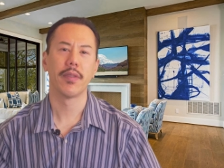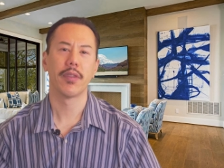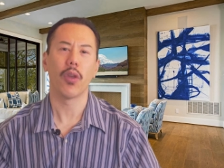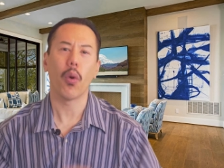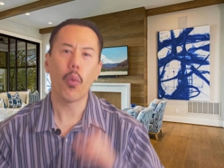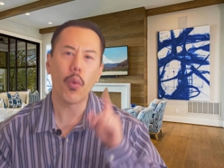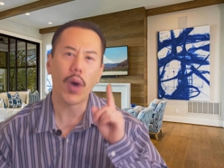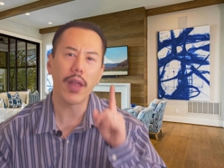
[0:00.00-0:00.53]

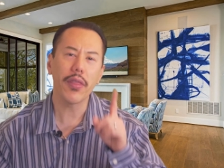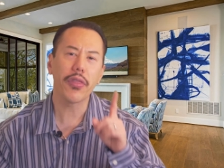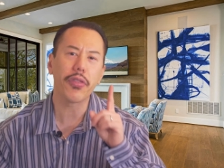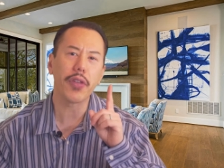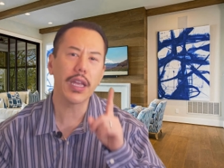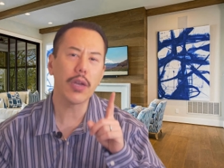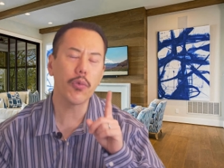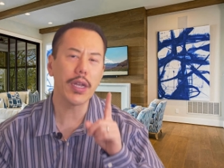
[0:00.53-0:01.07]
the one
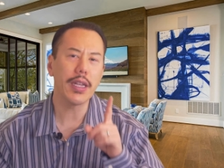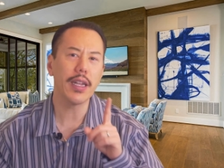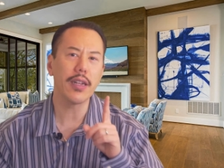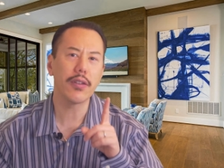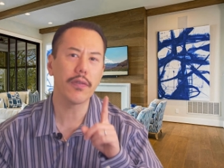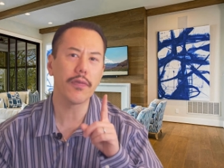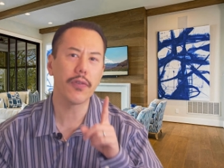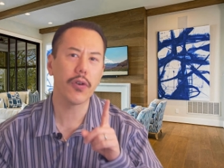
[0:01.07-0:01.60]
thing we
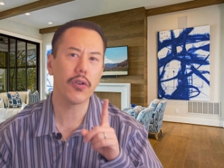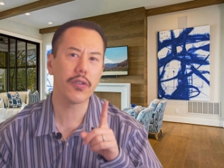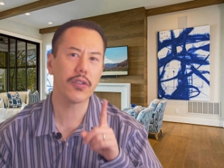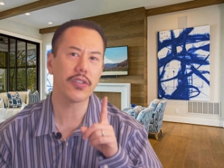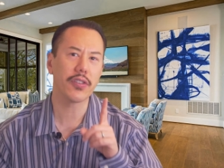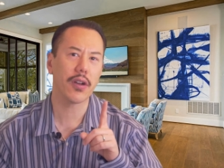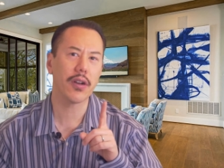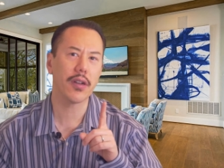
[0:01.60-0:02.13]
need to
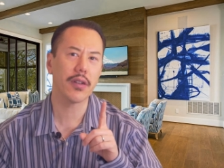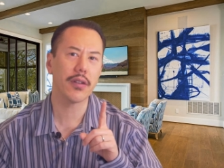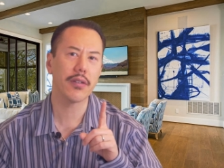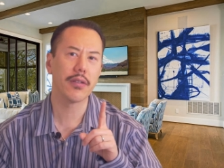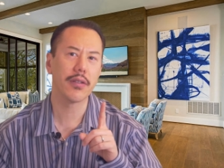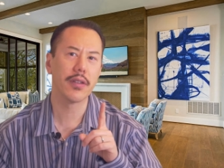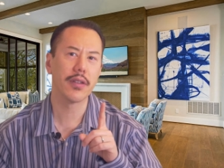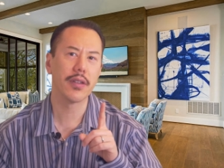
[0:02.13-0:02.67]
focus on
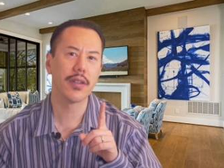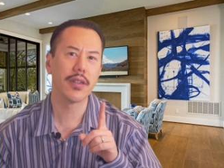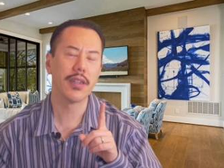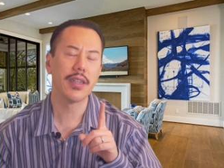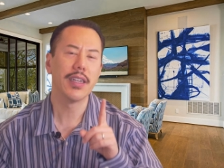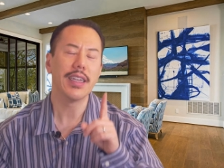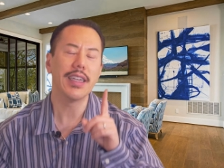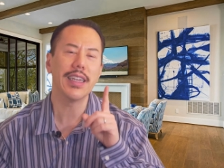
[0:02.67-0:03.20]

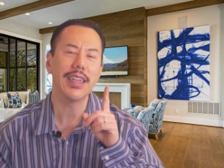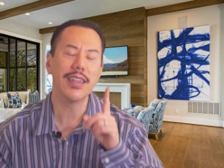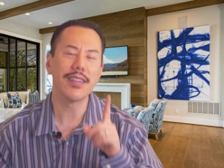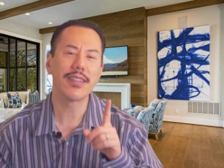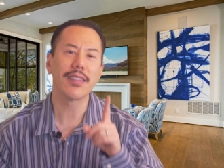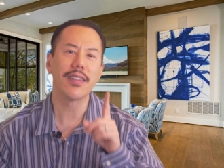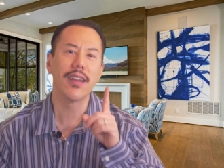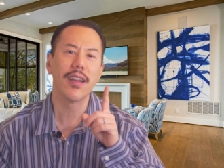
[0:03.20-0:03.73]

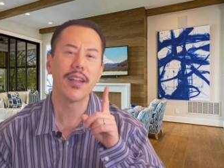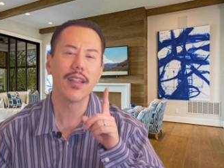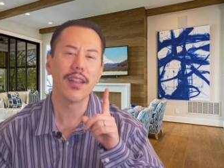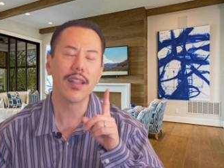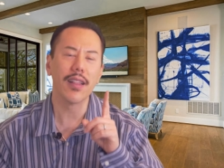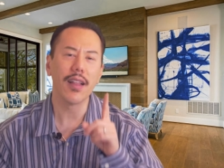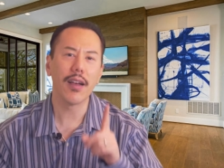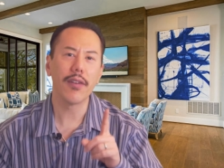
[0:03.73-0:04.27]
is
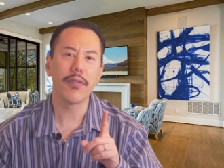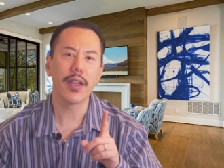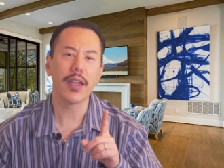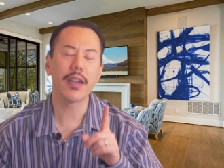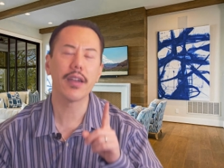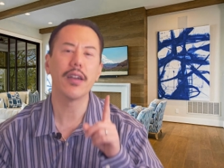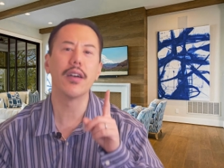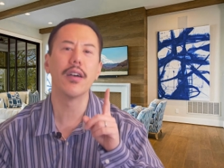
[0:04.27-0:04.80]

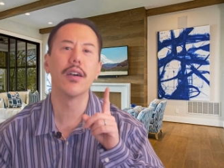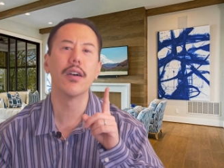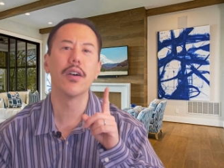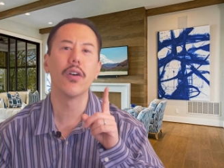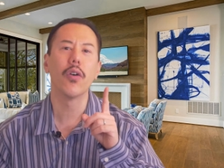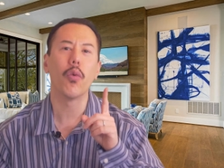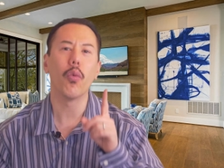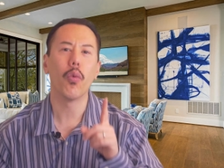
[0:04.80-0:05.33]
loving
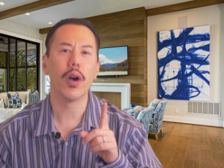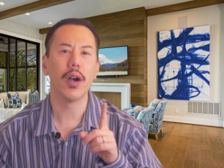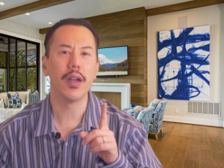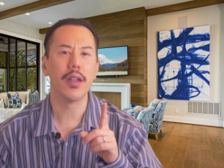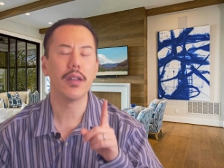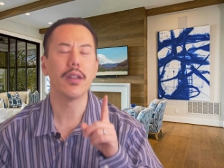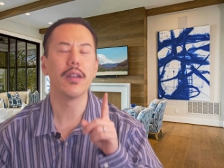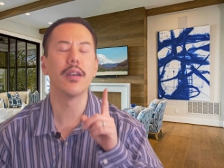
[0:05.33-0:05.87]

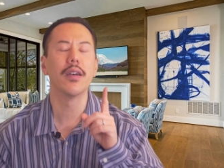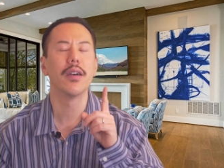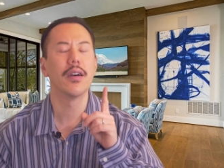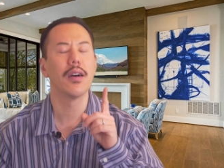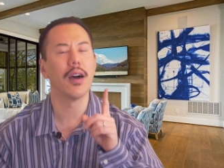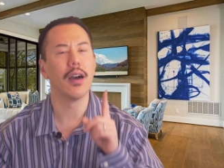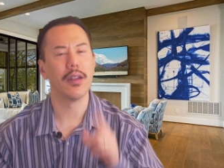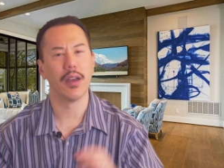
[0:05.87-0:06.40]
one
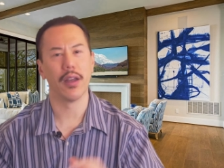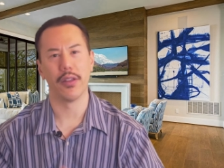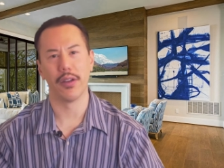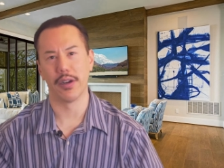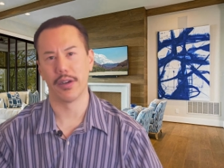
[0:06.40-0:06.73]
another.